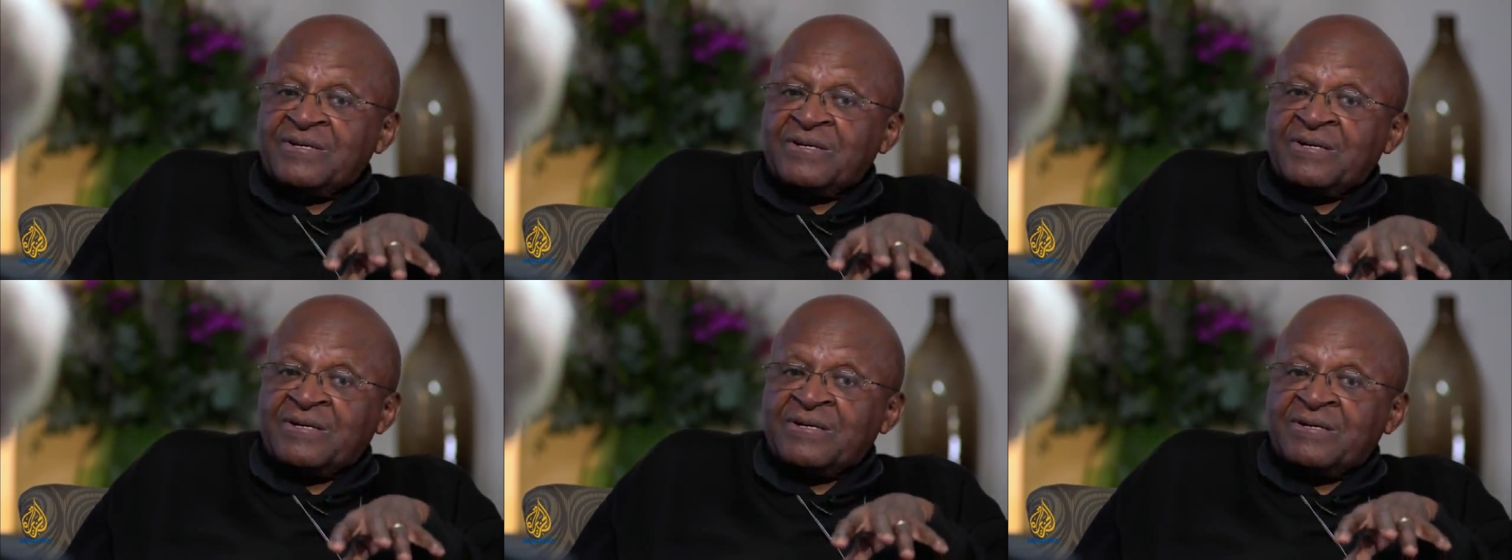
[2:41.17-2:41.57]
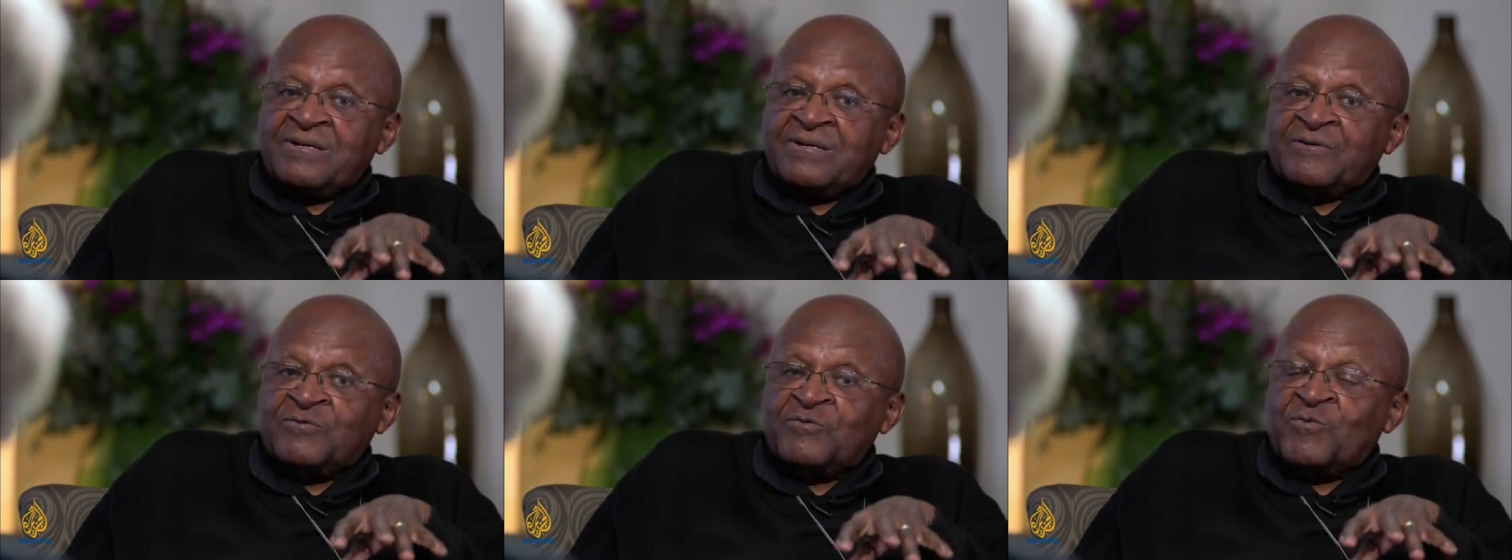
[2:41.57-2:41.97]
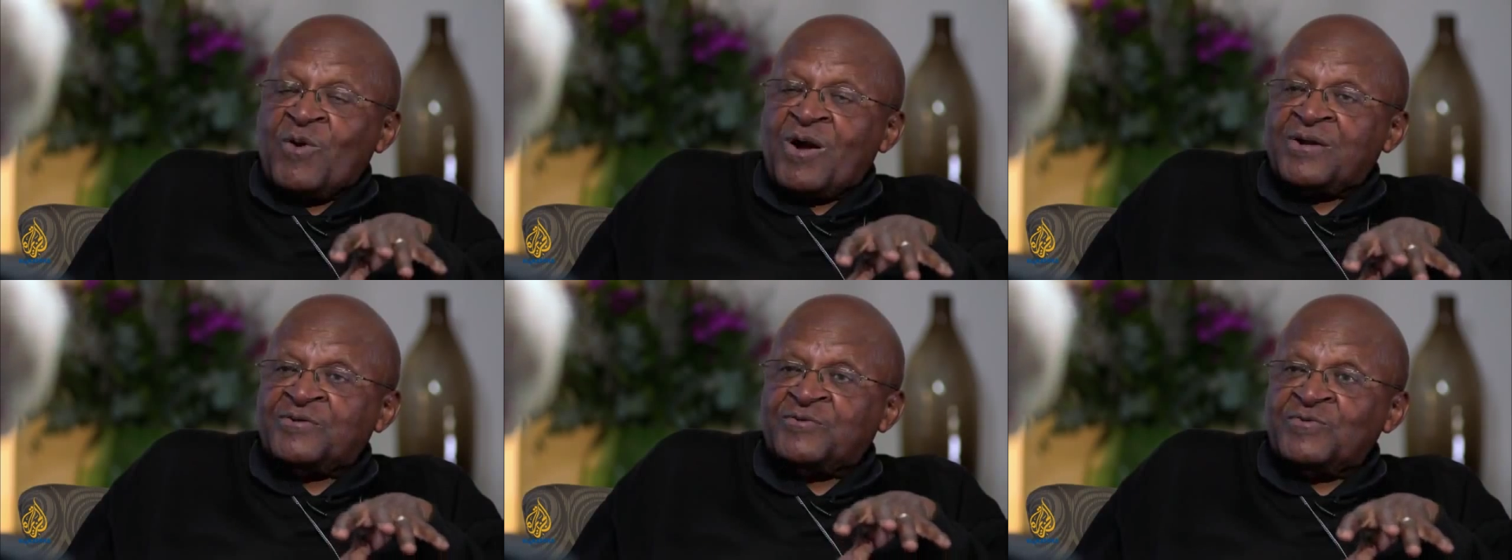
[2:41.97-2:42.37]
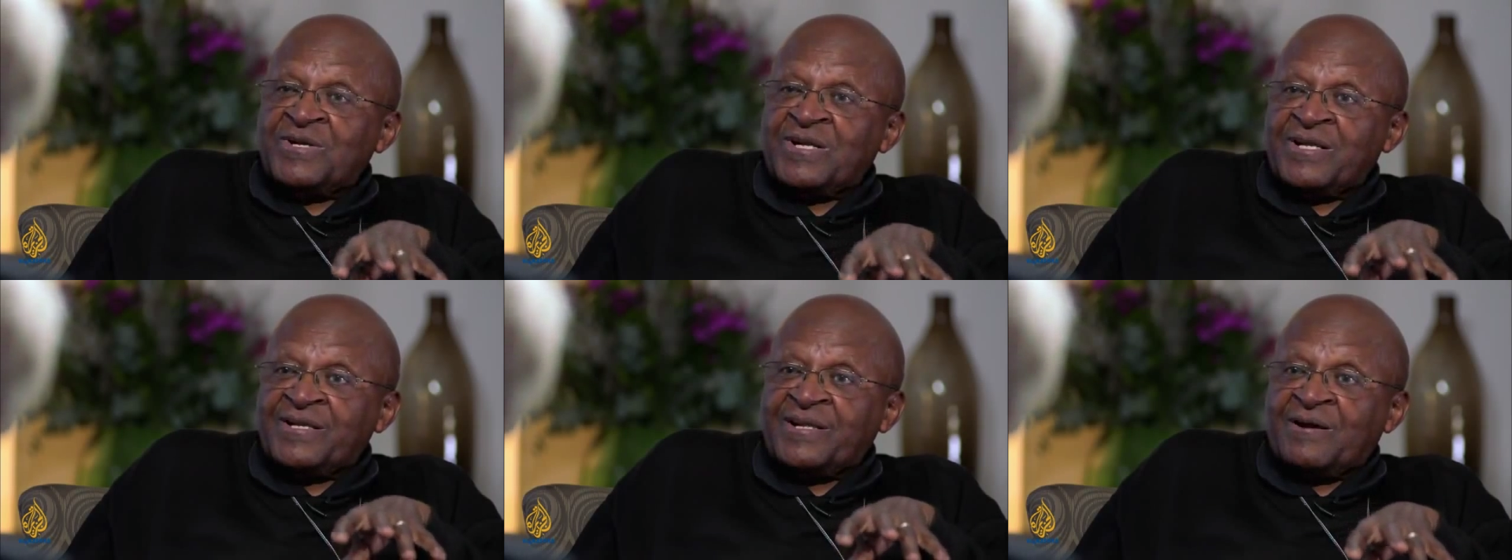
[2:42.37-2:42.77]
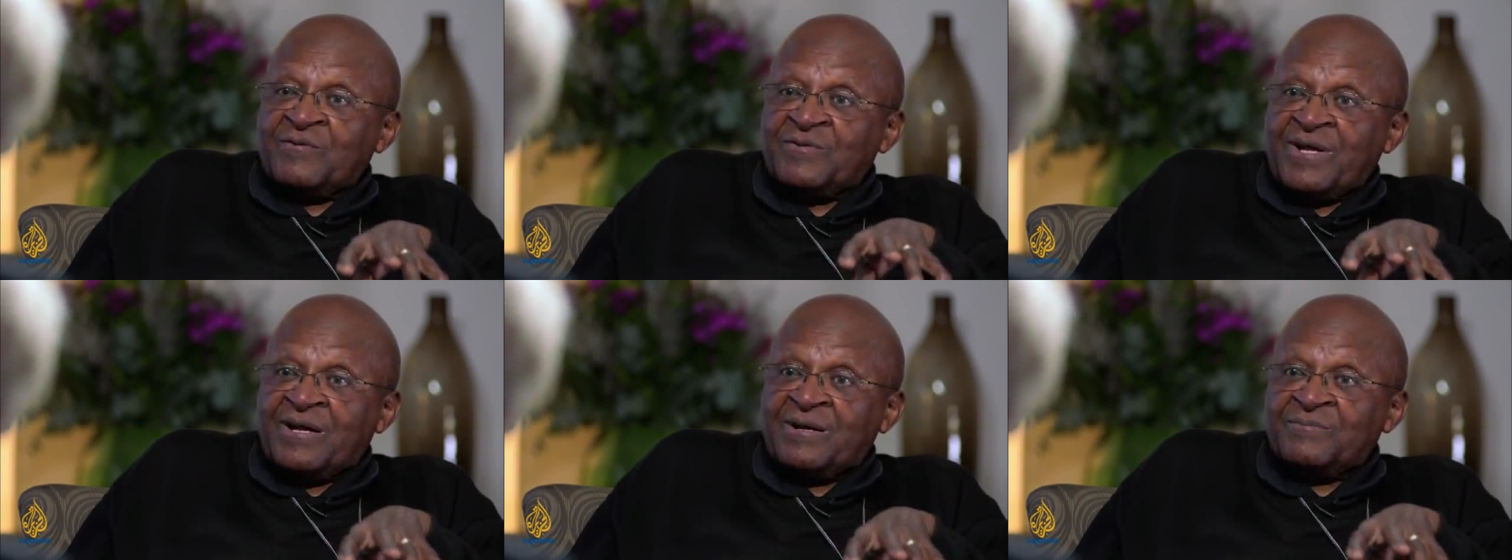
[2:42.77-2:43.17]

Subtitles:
to want to lay down